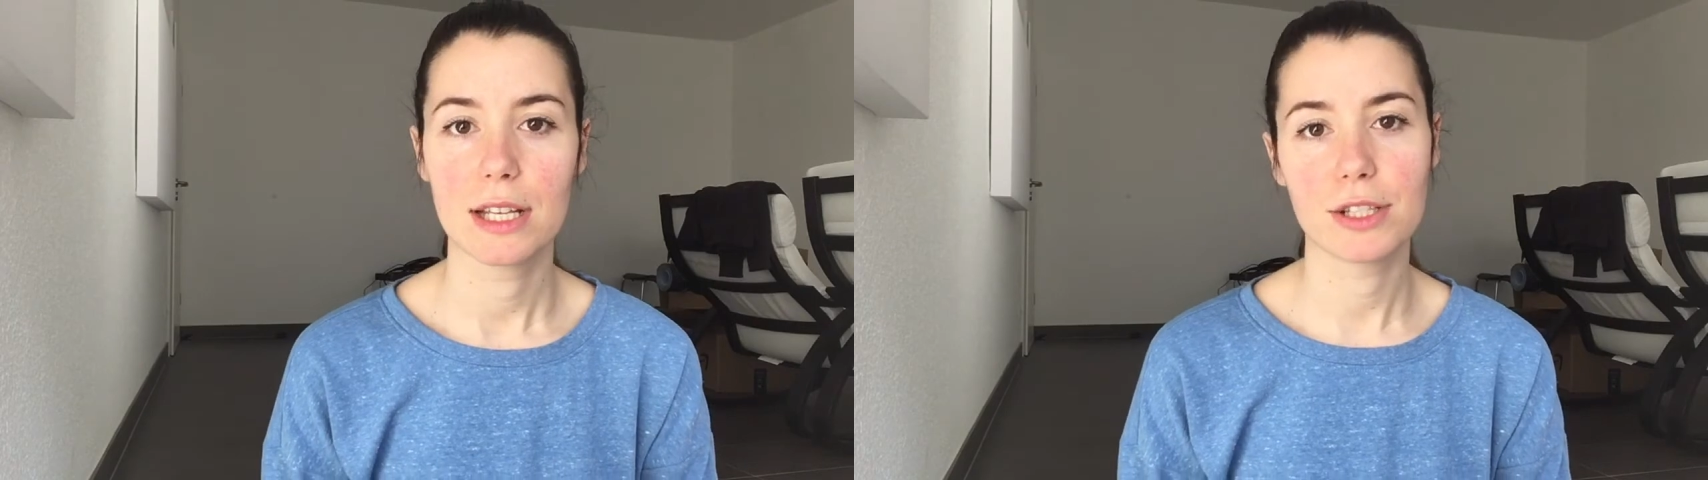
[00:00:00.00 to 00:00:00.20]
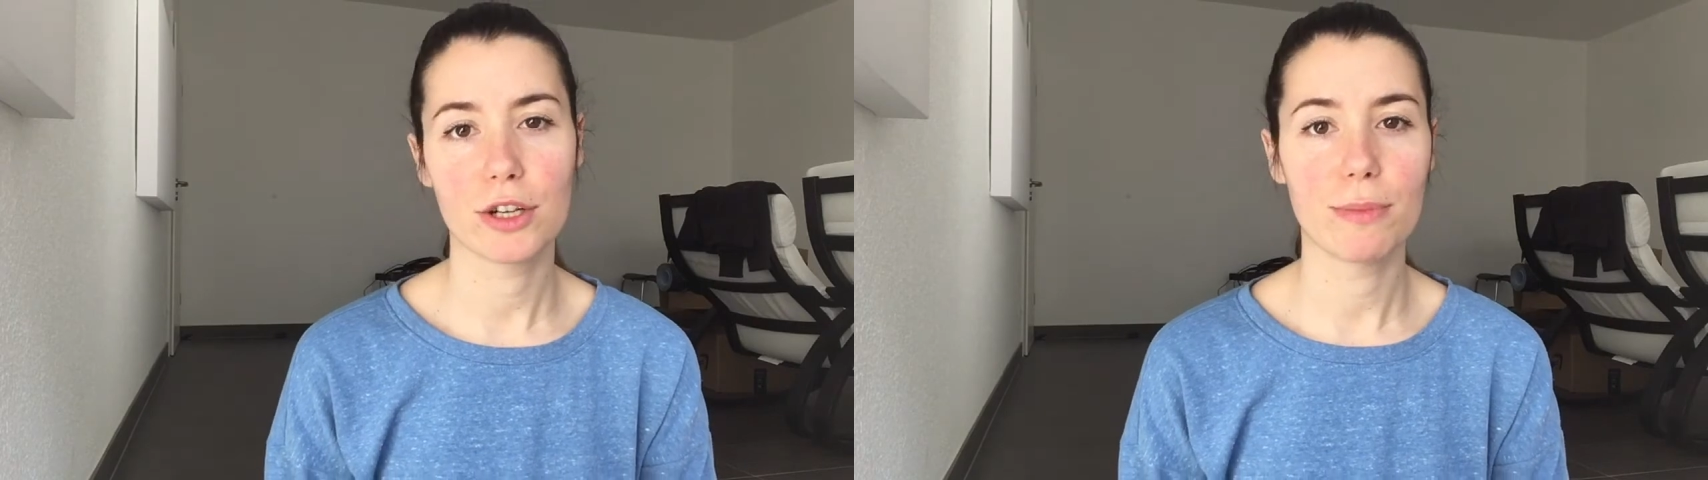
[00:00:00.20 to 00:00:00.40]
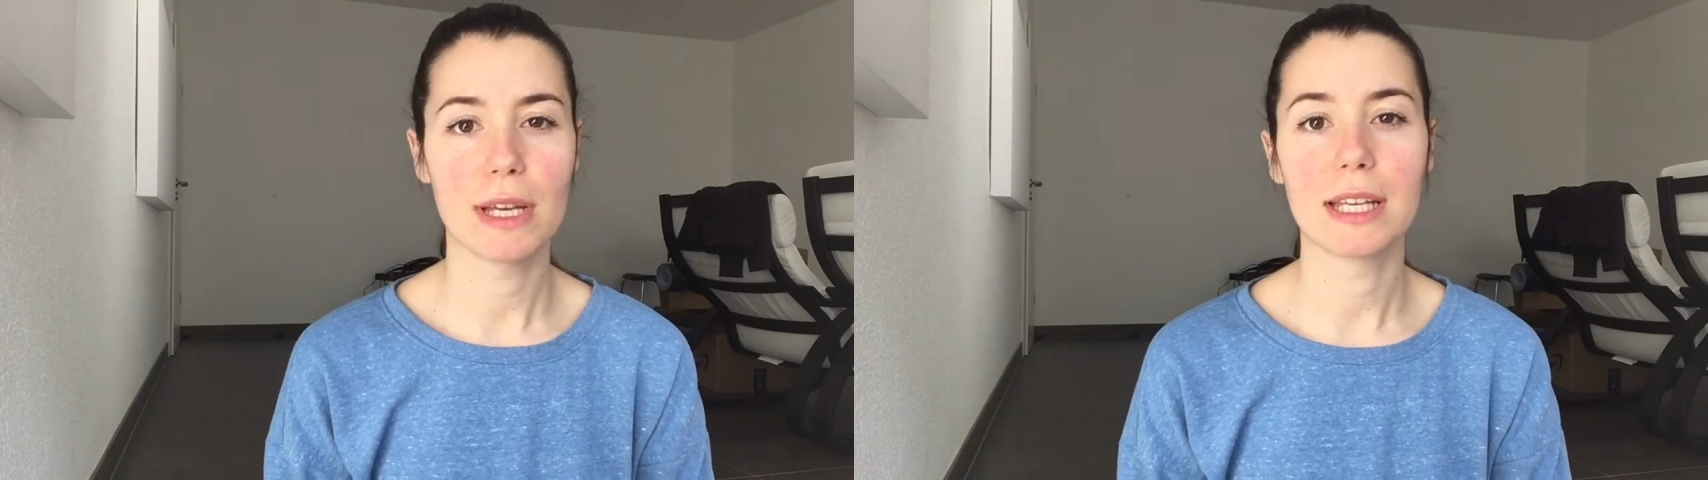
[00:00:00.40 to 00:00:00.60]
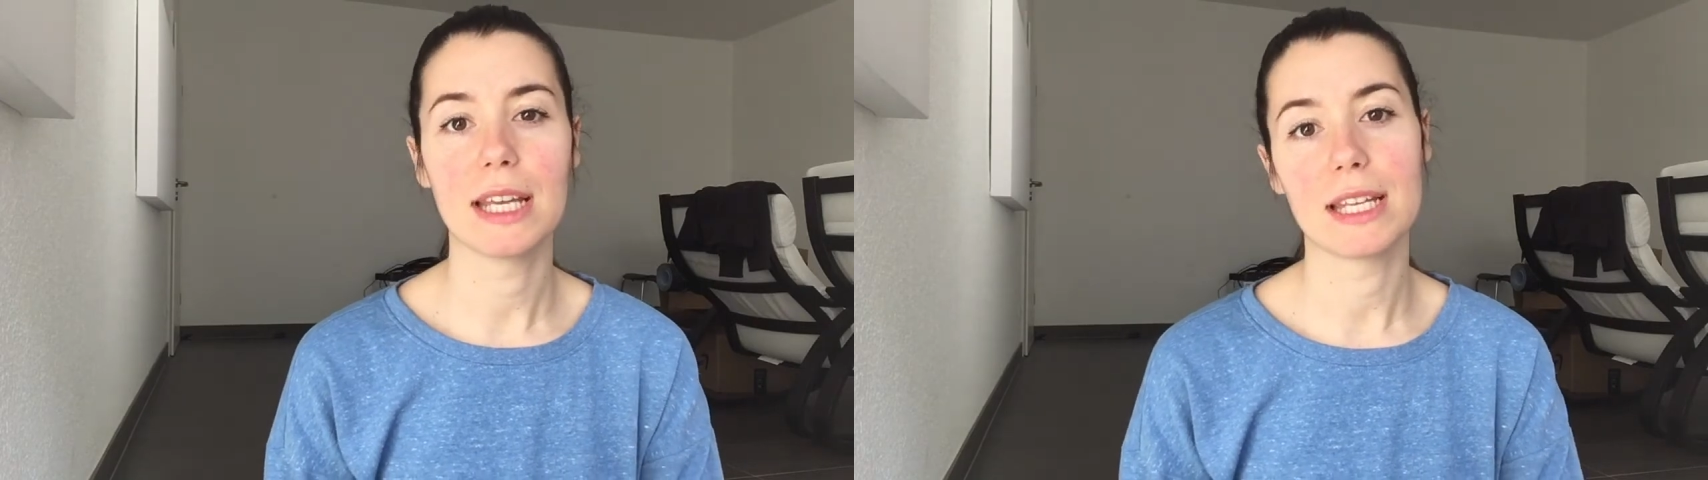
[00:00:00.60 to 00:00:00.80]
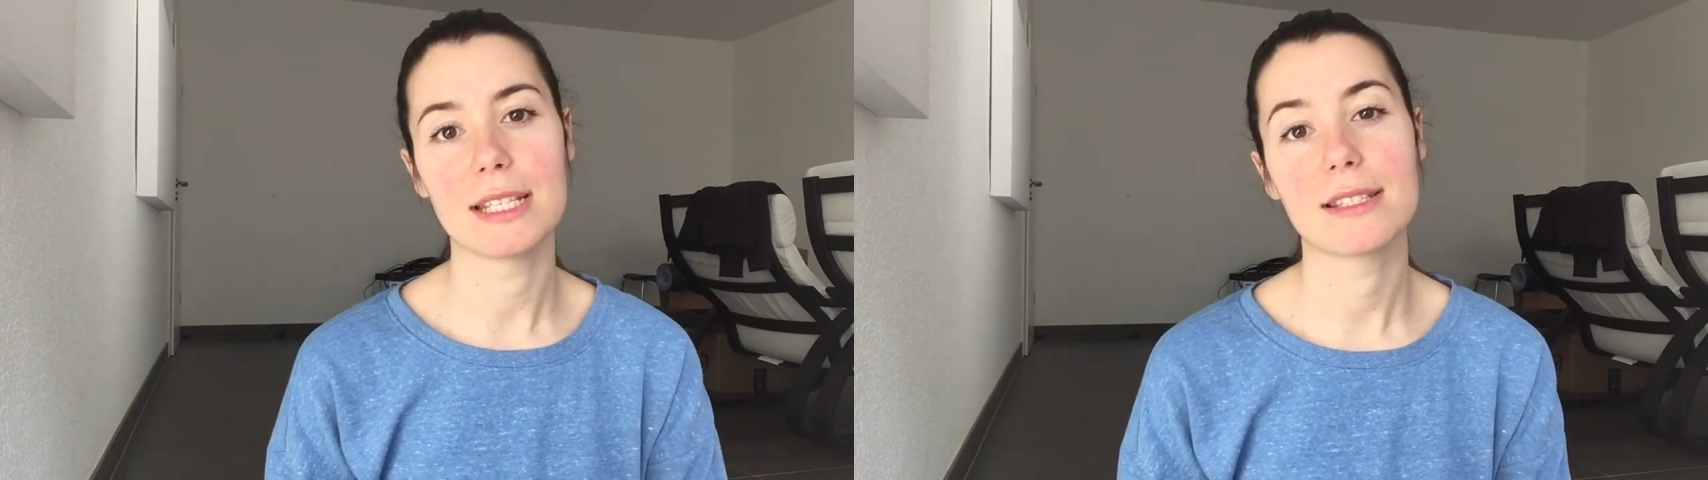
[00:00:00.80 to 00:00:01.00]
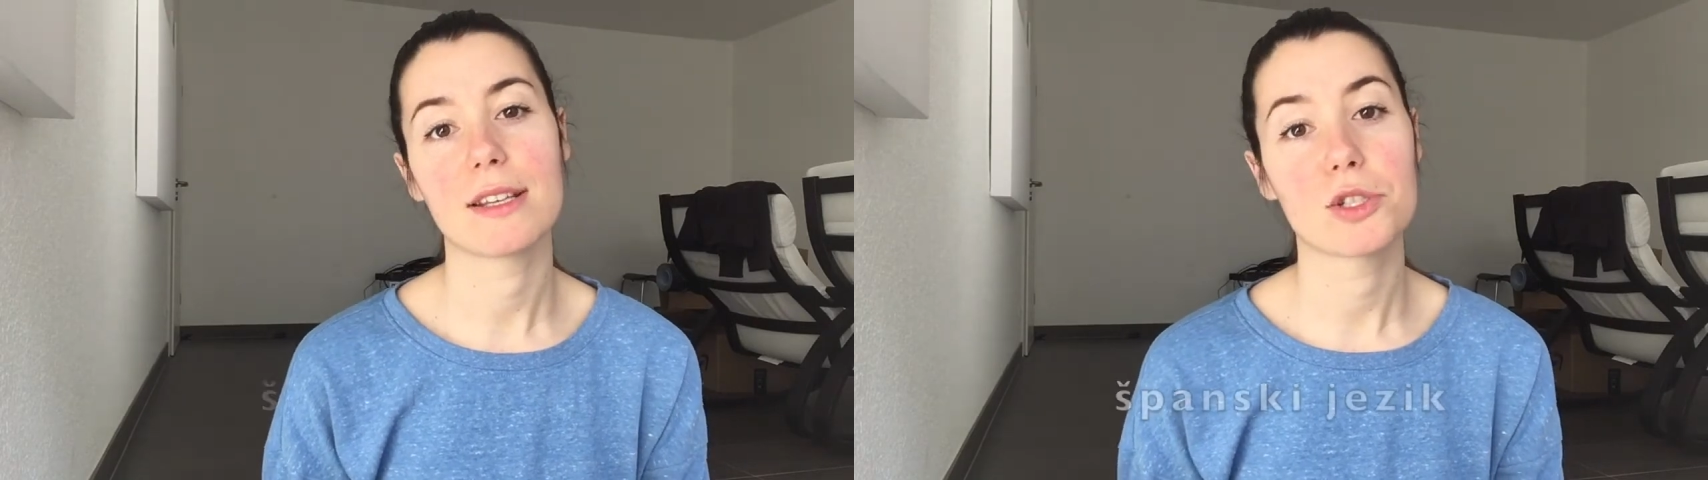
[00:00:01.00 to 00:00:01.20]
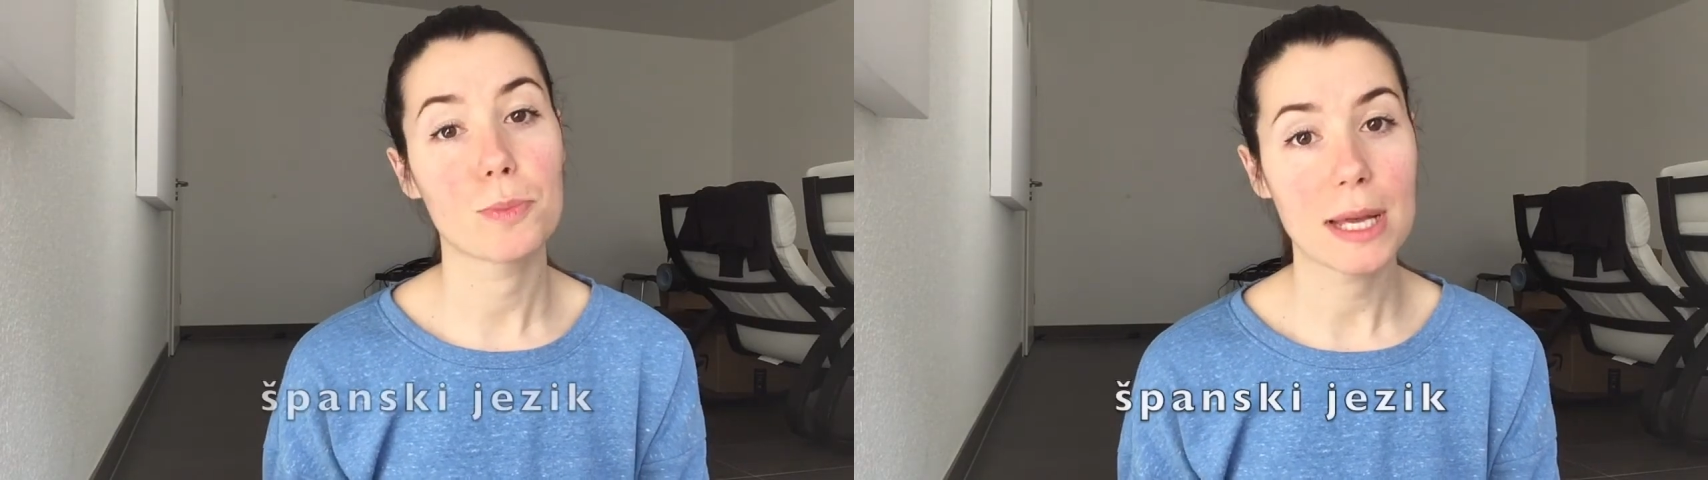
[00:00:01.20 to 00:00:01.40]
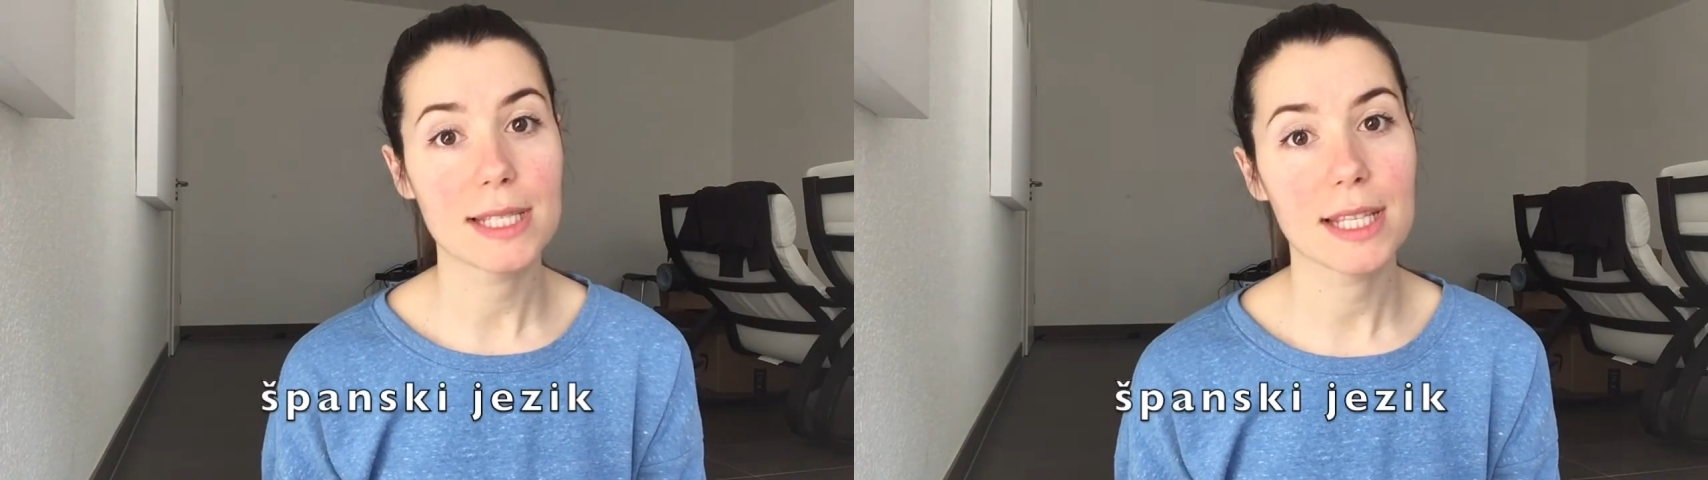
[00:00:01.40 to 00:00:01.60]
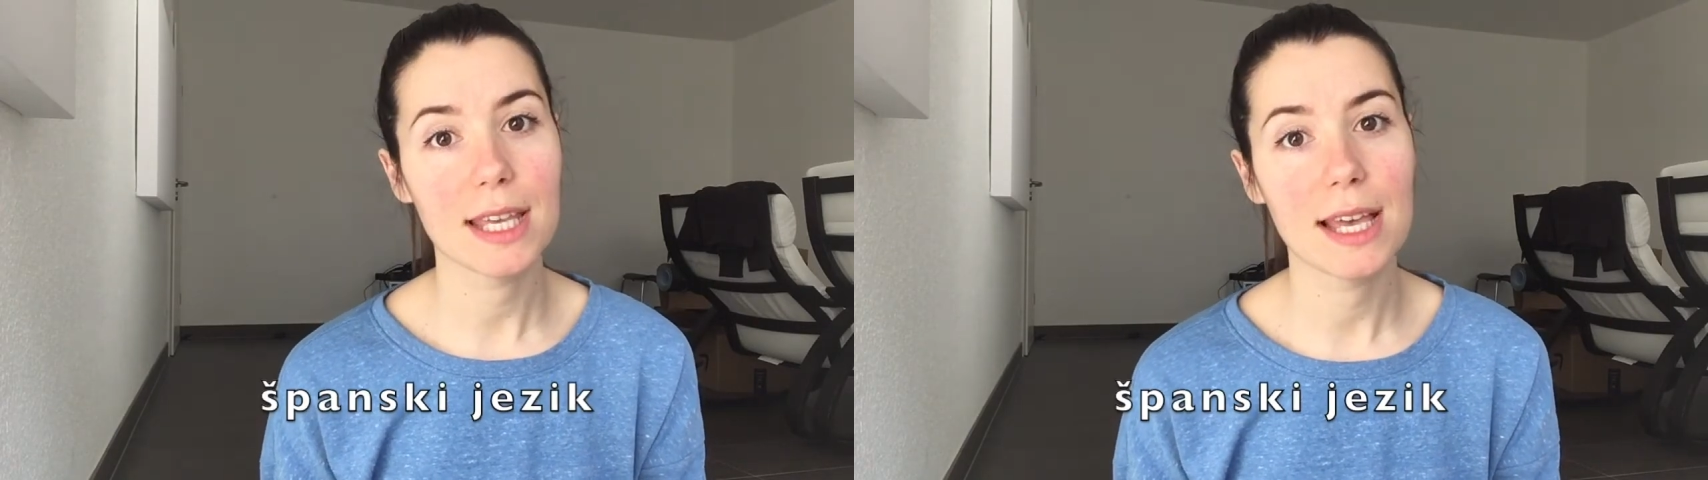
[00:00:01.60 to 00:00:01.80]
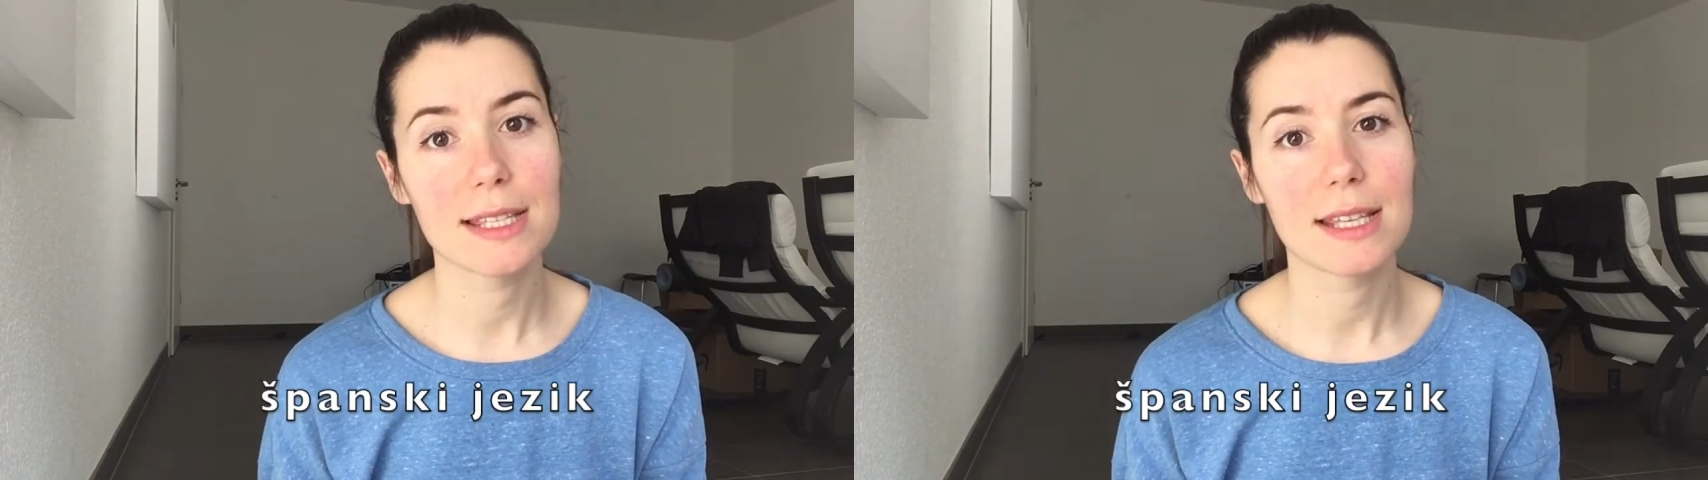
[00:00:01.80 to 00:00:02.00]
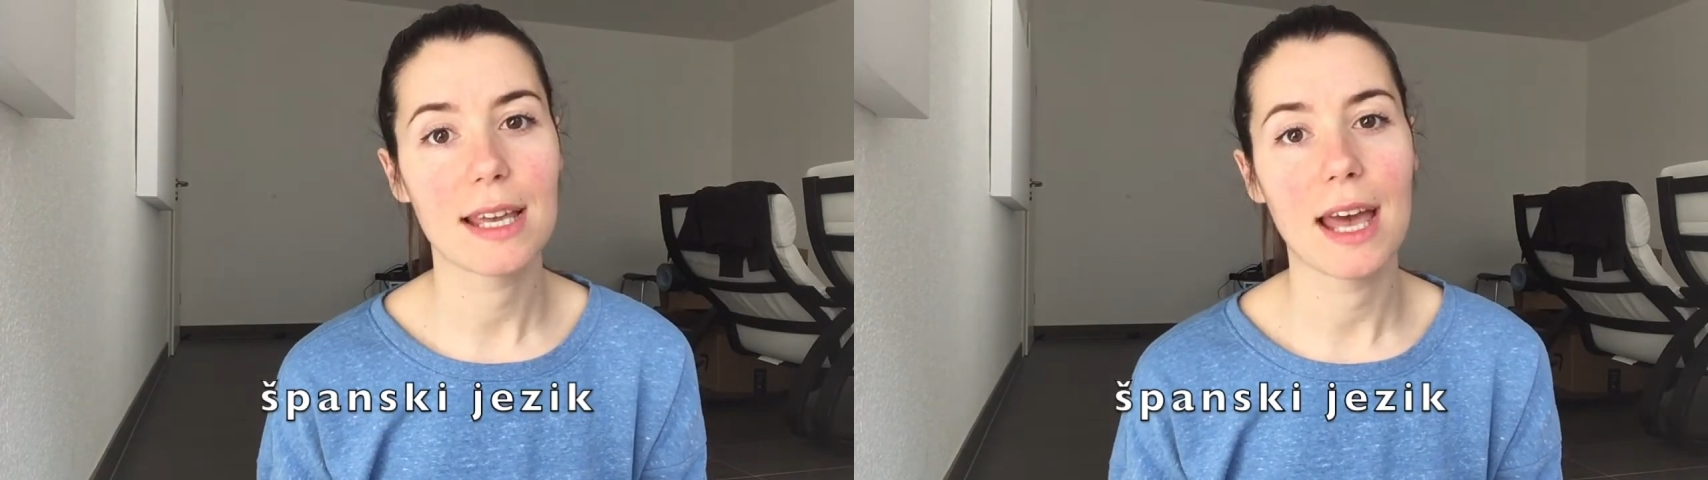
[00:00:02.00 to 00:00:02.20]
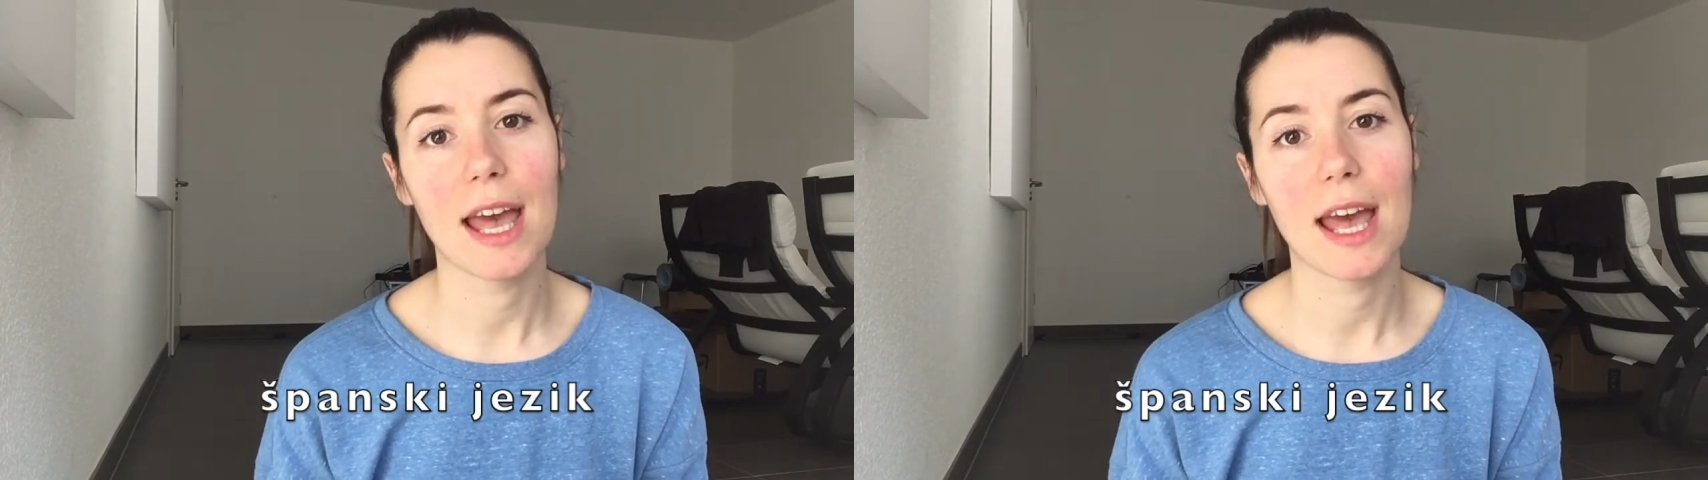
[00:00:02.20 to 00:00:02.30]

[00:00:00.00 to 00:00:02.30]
Serbian it is Španski jezik,